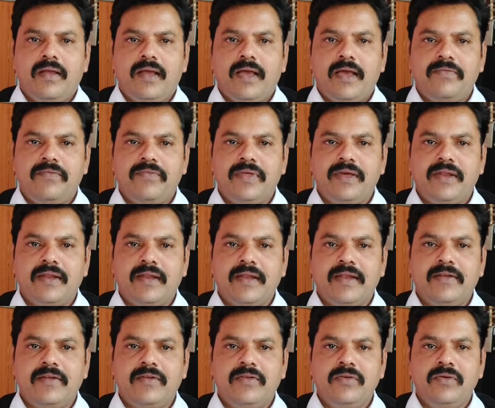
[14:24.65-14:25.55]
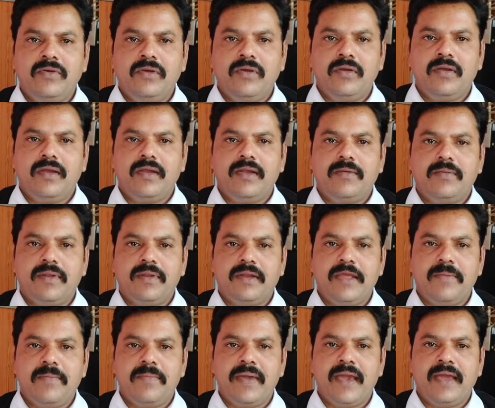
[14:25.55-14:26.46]
have the right to get
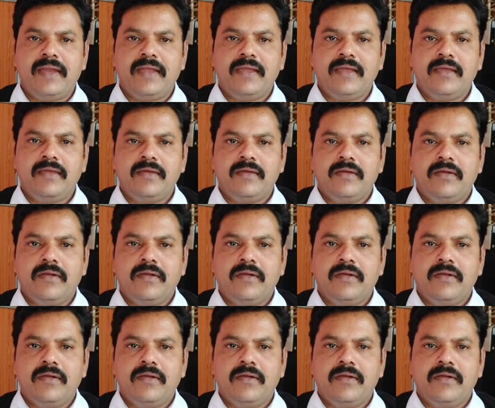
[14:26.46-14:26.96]
remarry.